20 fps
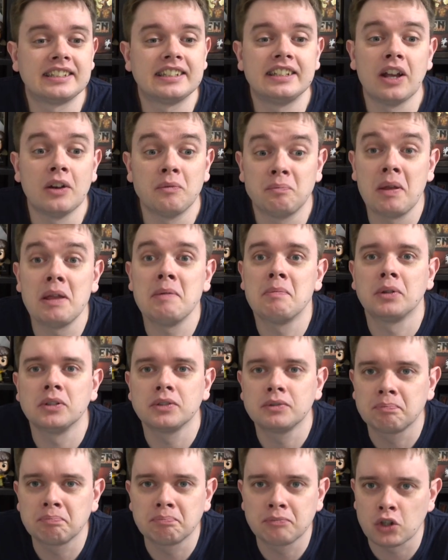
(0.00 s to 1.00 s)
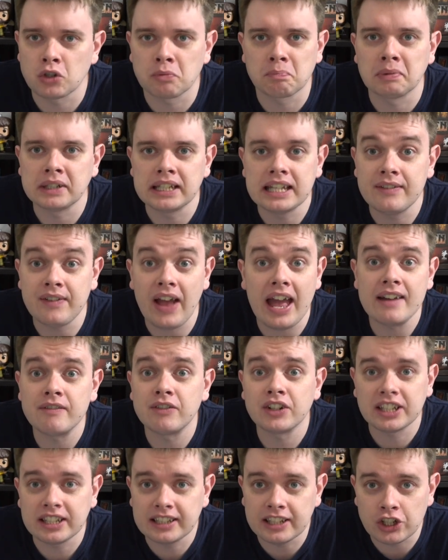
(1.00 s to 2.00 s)
you know people just believe
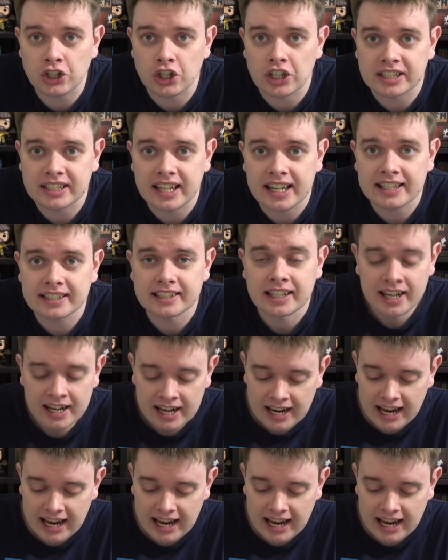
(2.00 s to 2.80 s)
everything that she says